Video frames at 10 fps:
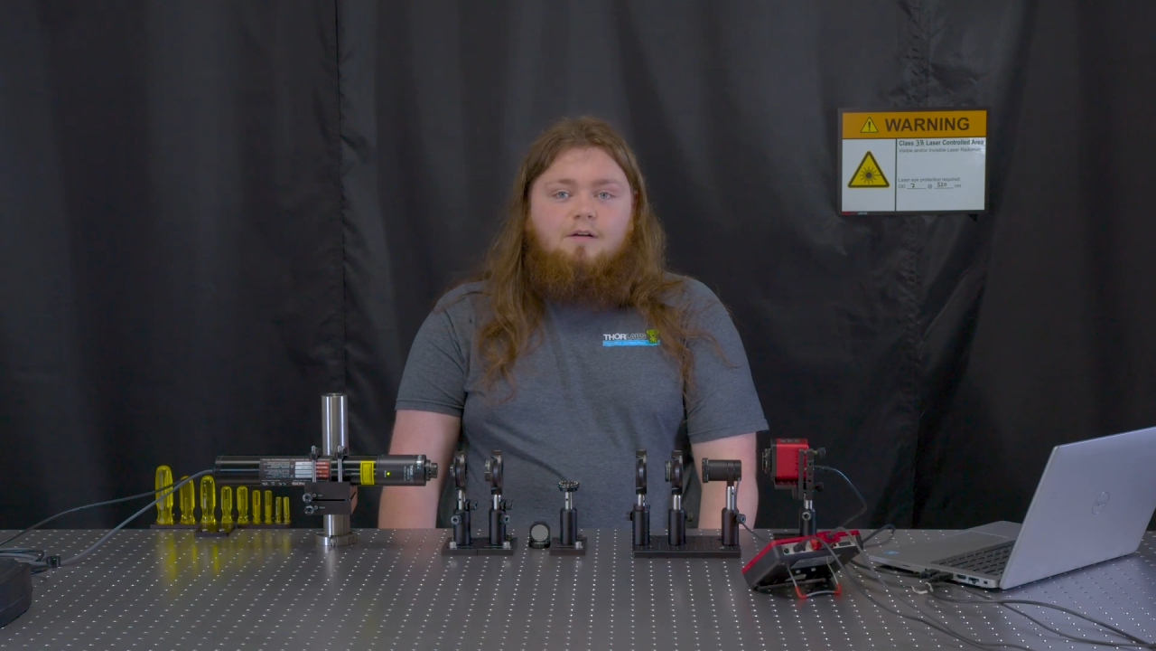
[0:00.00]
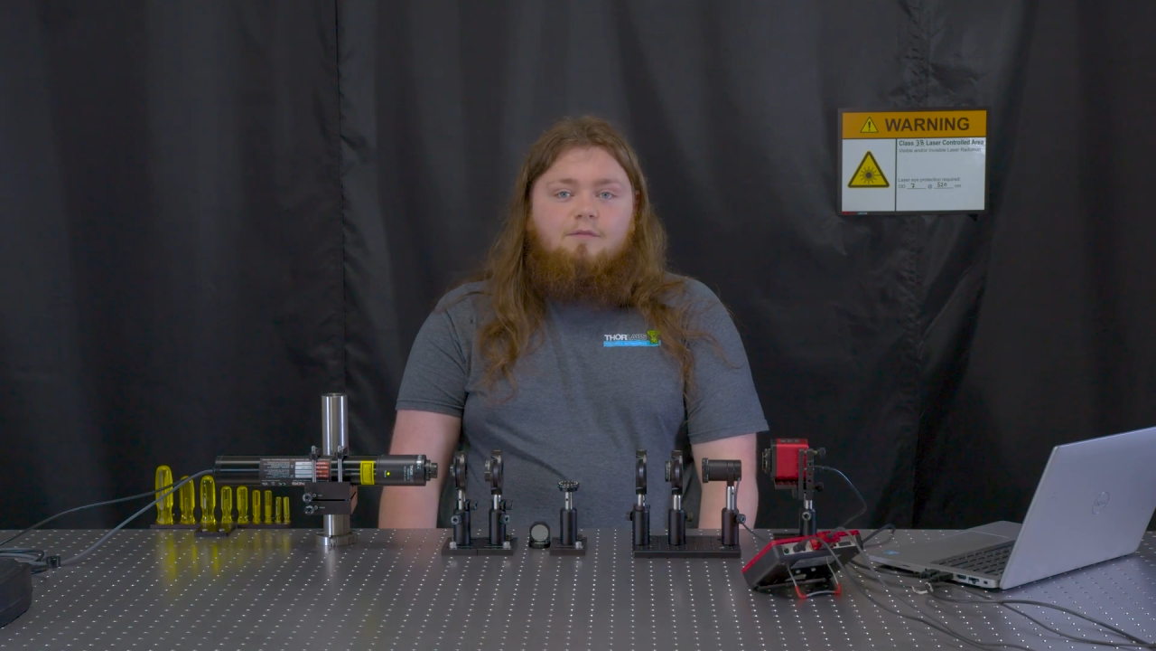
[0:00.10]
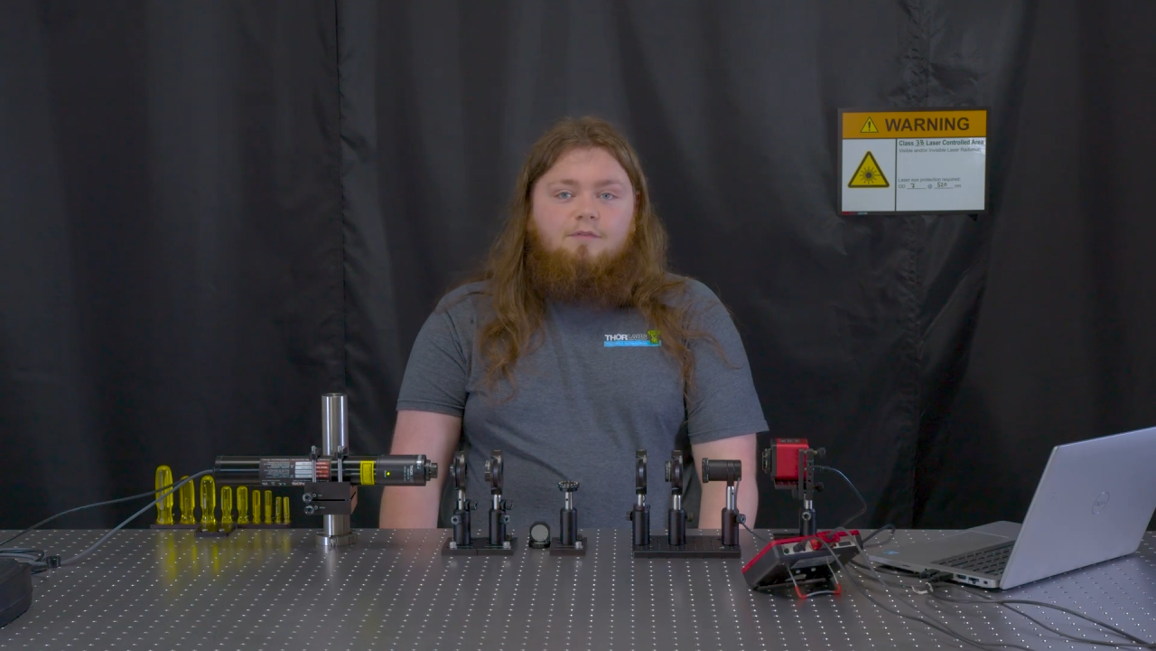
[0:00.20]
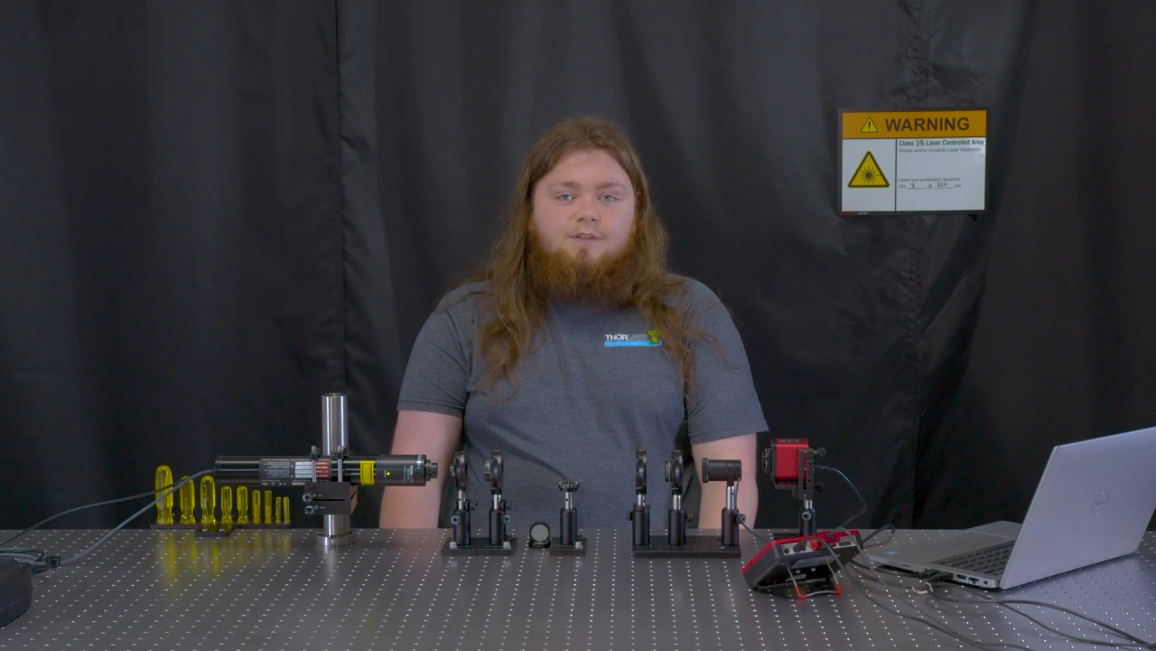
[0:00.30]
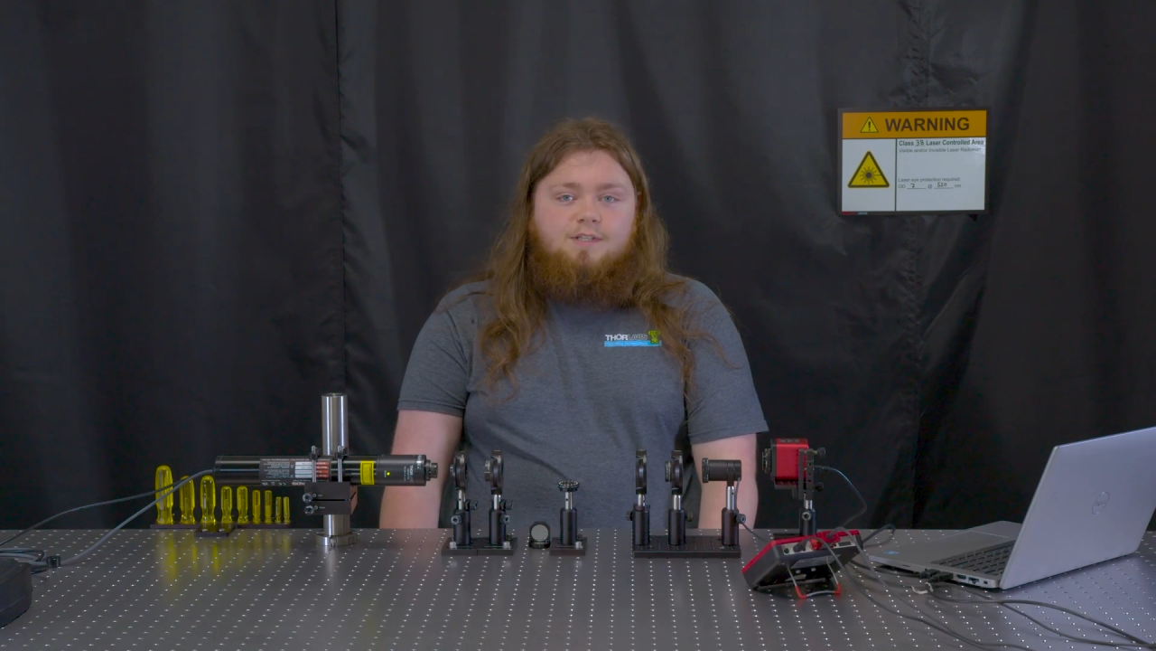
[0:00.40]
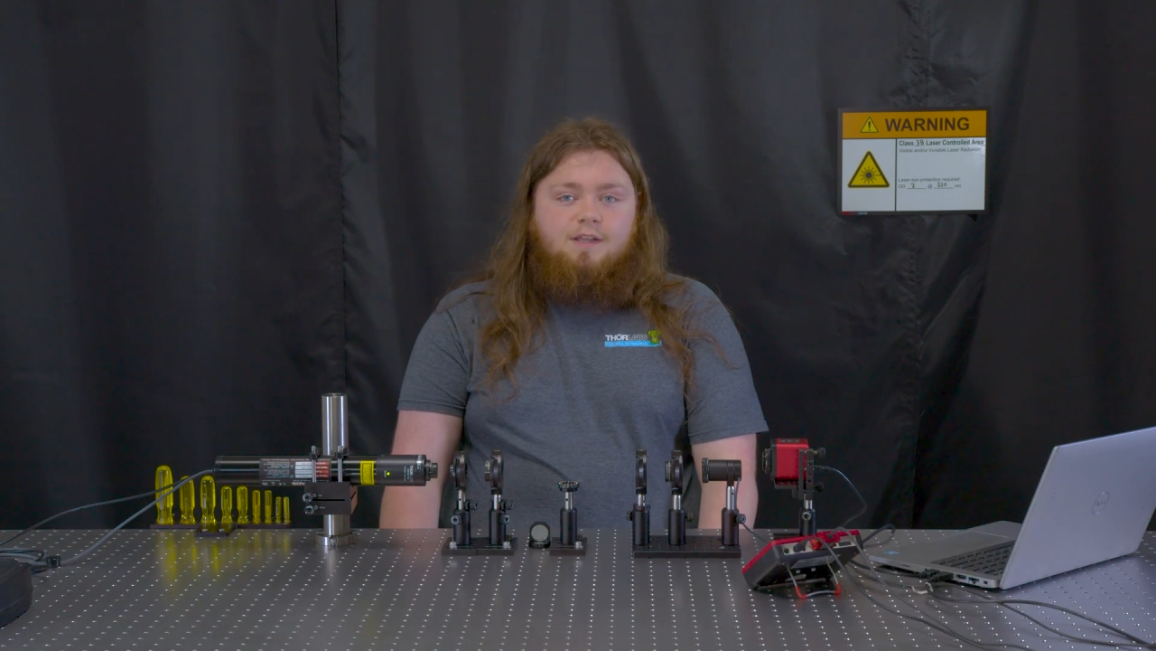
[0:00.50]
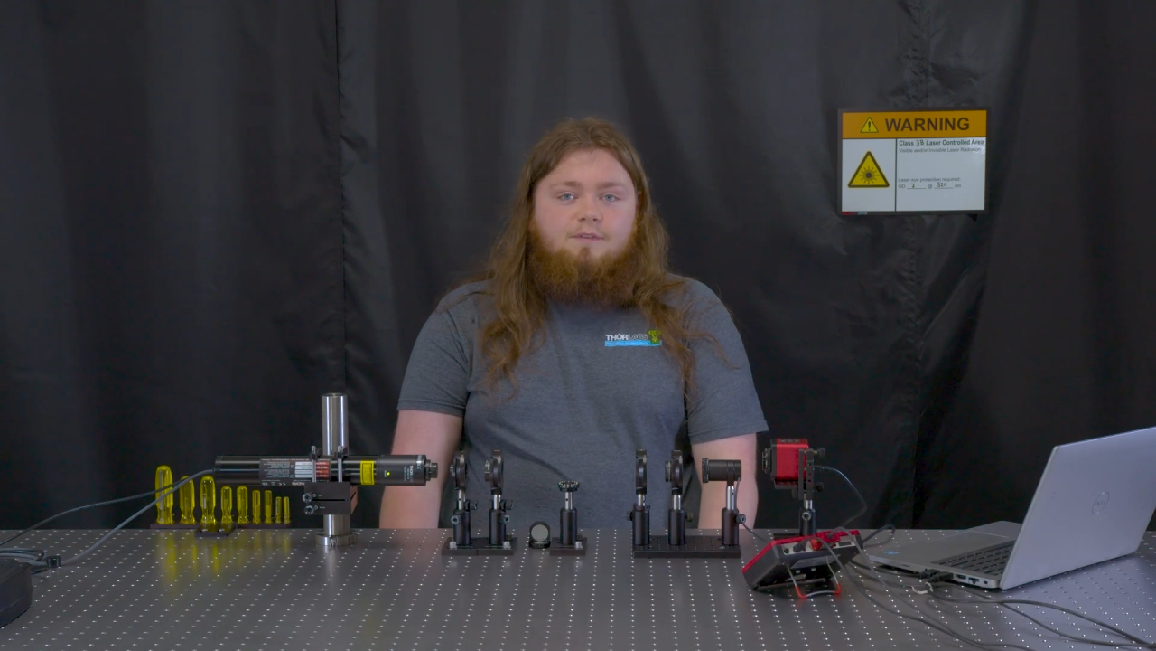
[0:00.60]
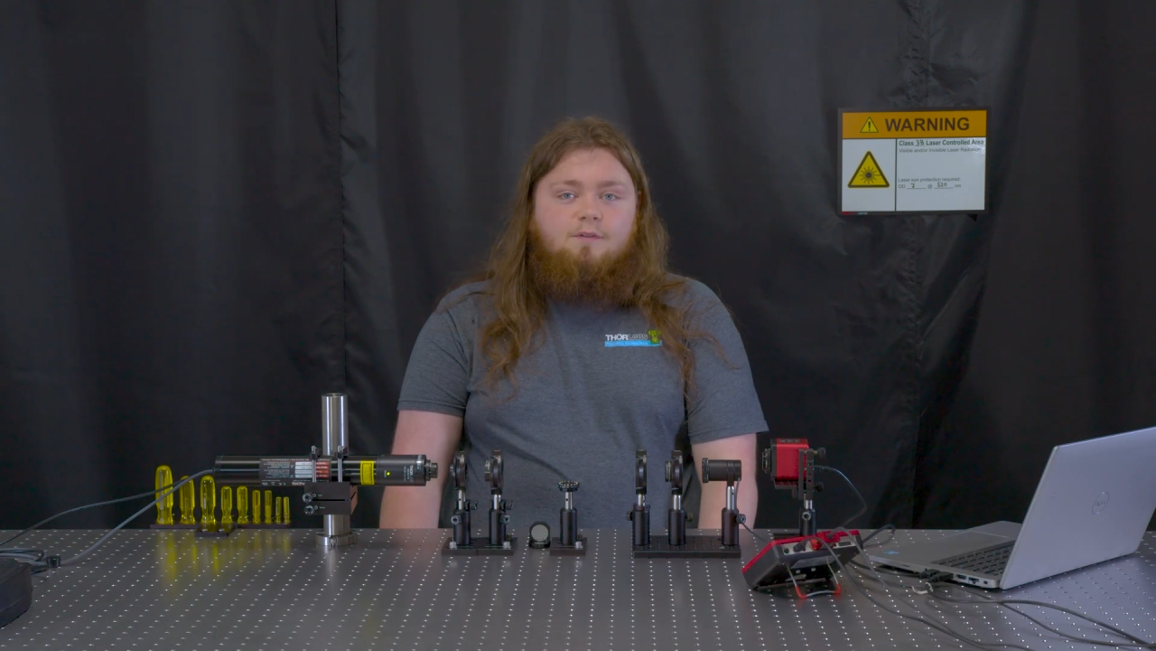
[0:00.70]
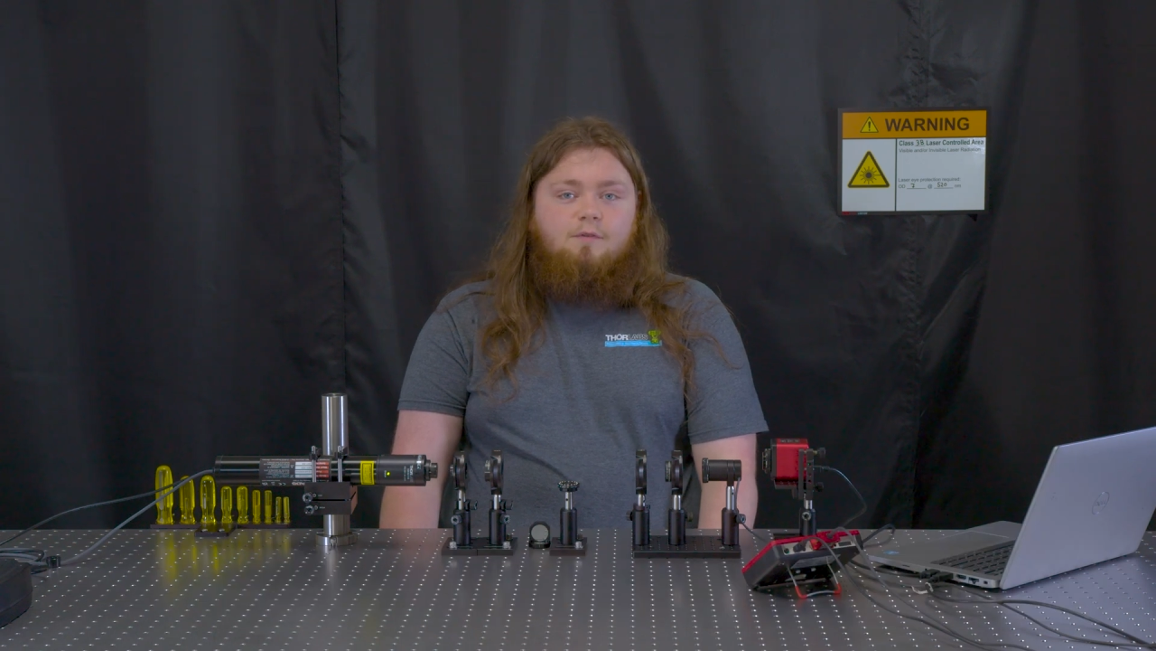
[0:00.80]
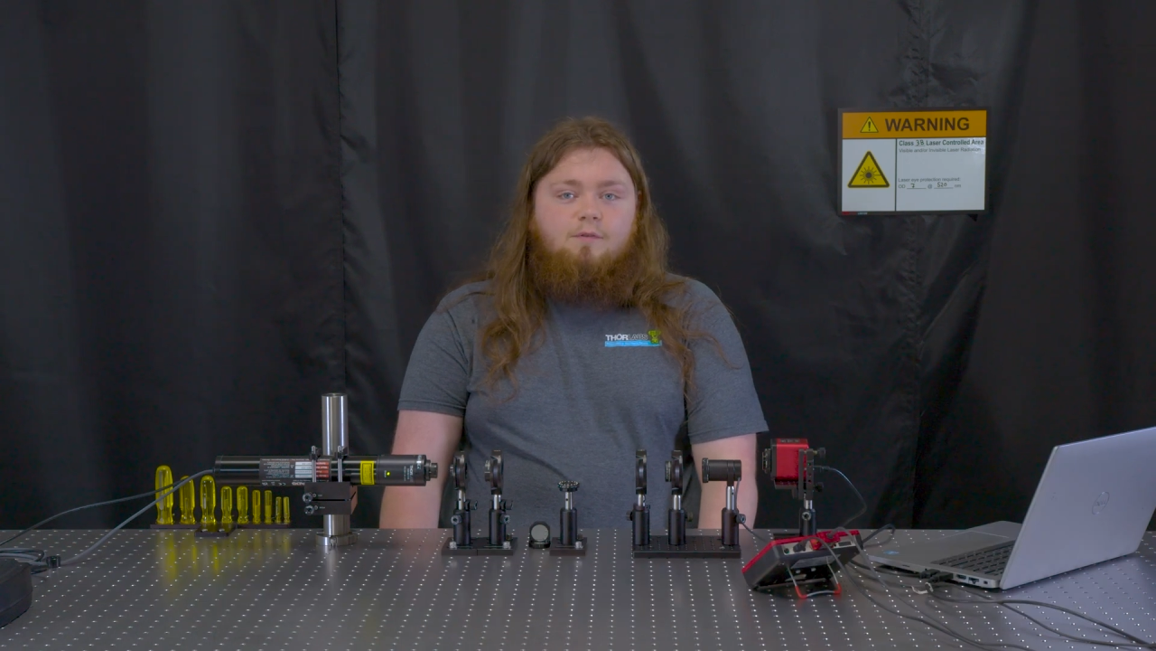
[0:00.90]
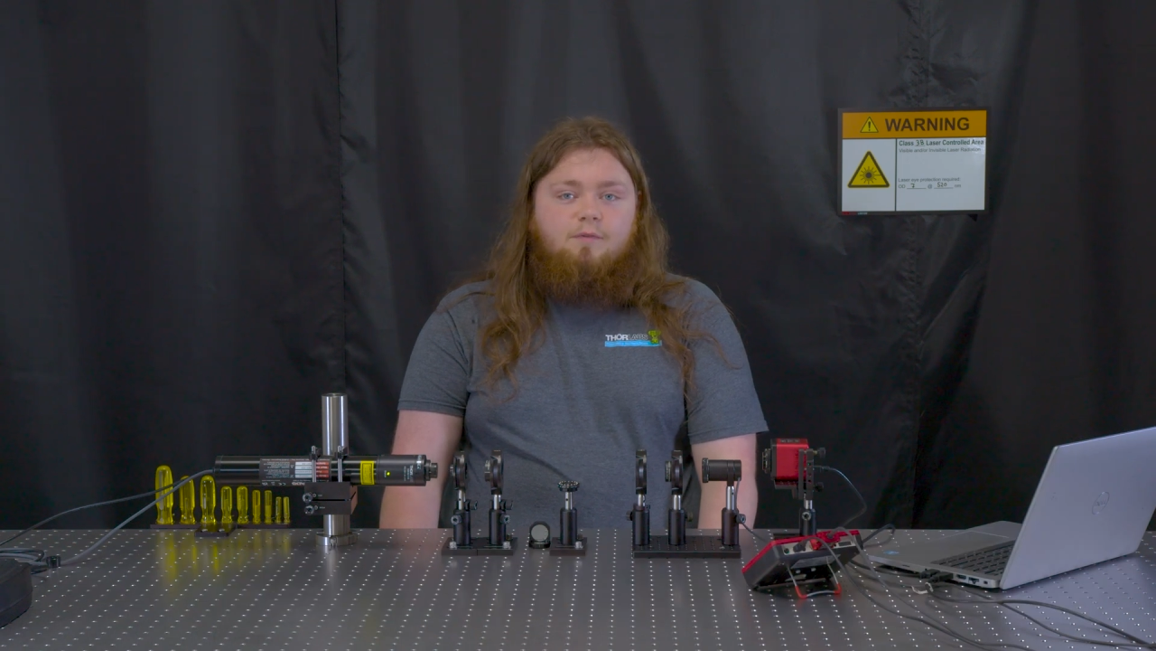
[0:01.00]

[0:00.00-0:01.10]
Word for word: I'll first set the quarter